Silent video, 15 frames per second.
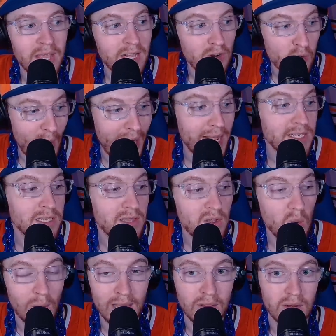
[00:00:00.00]
Credit to the
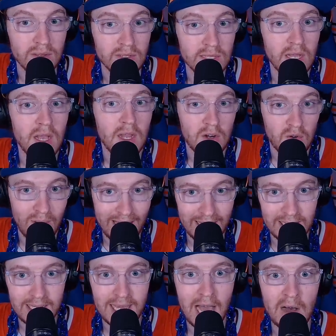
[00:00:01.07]
Oilers. credit
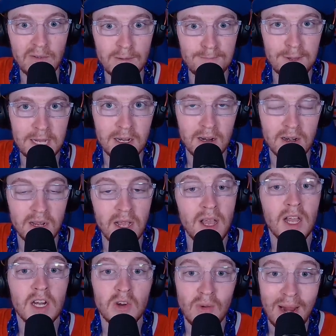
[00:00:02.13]
to Calvin Pickard,
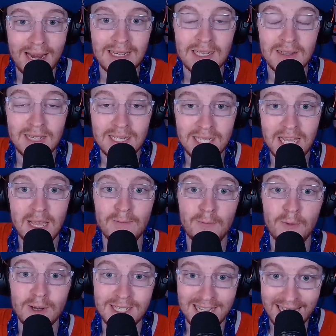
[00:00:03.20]
credit to the team
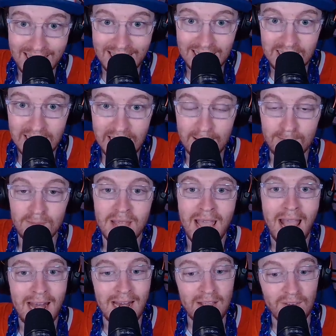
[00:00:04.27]
for digging deep.
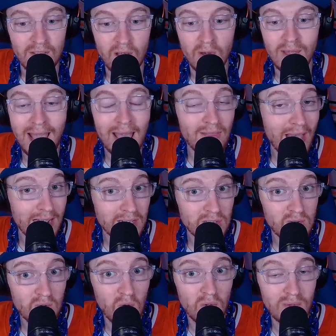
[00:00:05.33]
And even though they had that
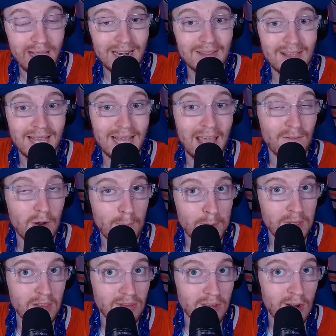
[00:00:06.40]
2-goal lead and they gave it up in
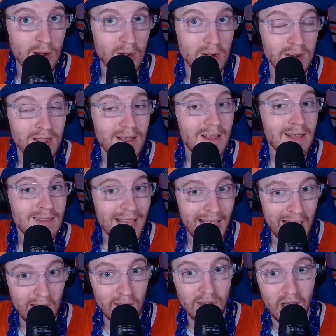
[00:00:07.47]
the third, they
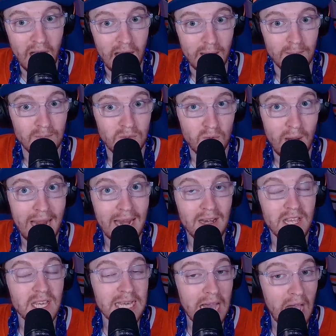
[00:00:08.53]
held on, right?
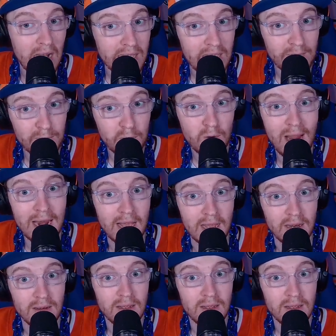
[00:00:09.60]
You got to give credit.